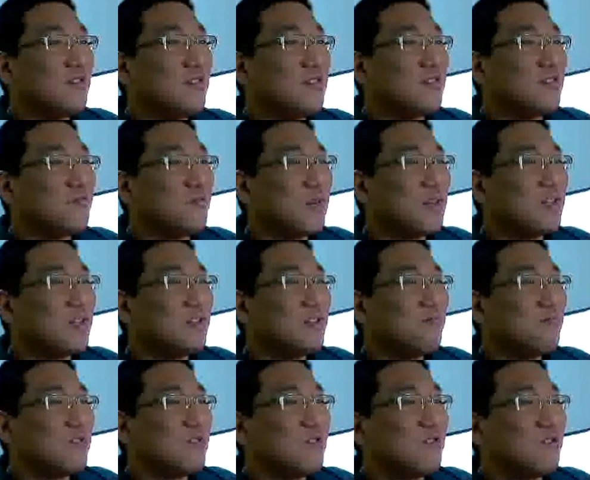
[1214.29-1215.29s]
write it
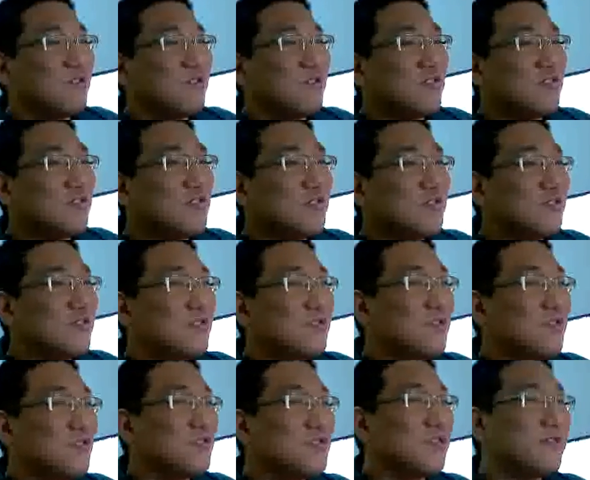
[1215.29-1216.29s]
with
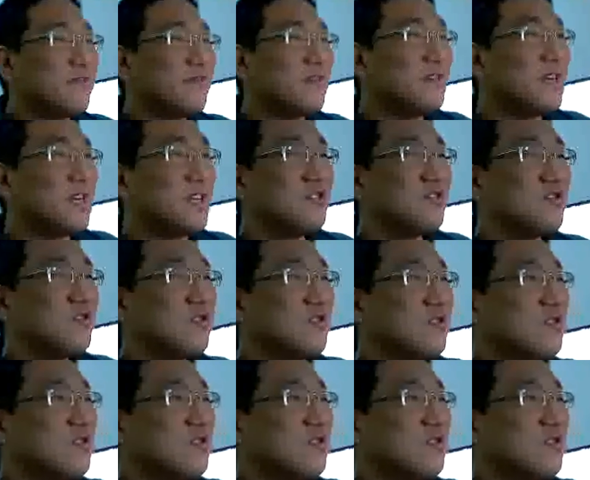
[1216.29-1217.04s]
all different language.